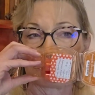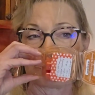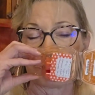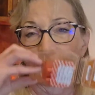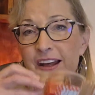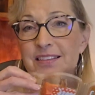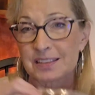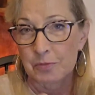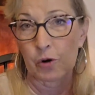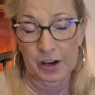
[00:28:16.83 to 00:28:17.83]
now that's
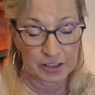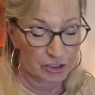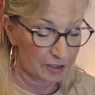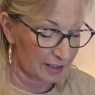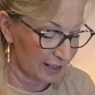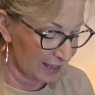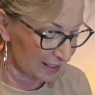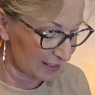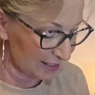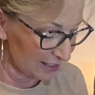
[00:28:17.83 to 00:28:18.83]
some orange.
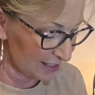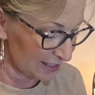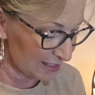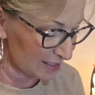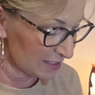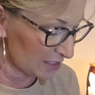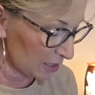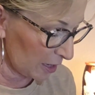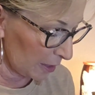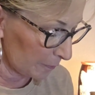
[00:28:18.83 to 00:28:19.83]
And it is
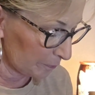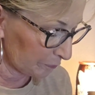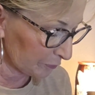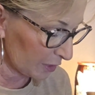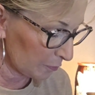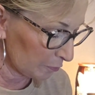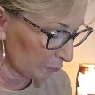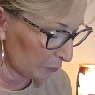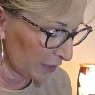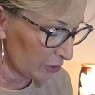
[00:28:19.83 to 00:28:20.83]

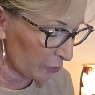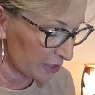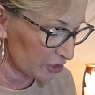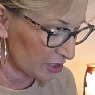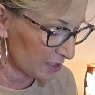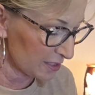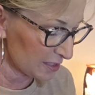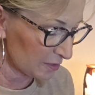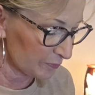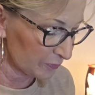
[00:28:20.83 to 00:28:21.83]
blood
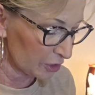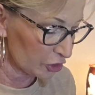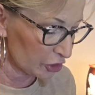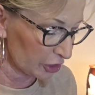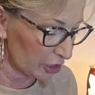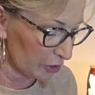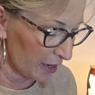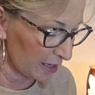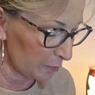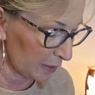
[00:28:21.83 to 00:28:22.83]
oranges, sugar
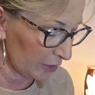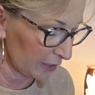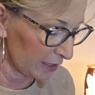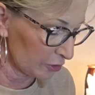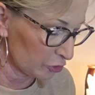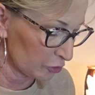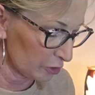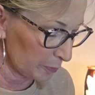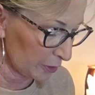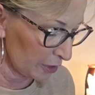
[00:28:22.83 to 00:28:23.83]
cranberry,
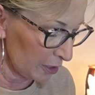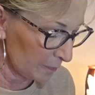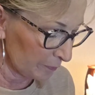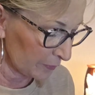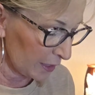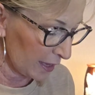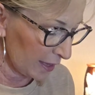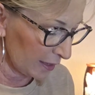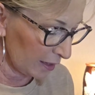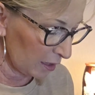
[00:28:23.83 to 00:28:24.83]
juniper,
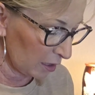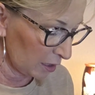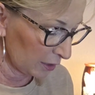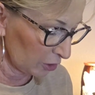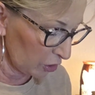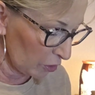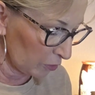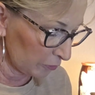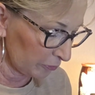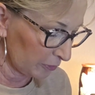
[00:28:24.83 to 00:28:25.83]

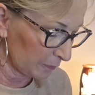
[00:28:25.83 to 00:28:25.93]
clove.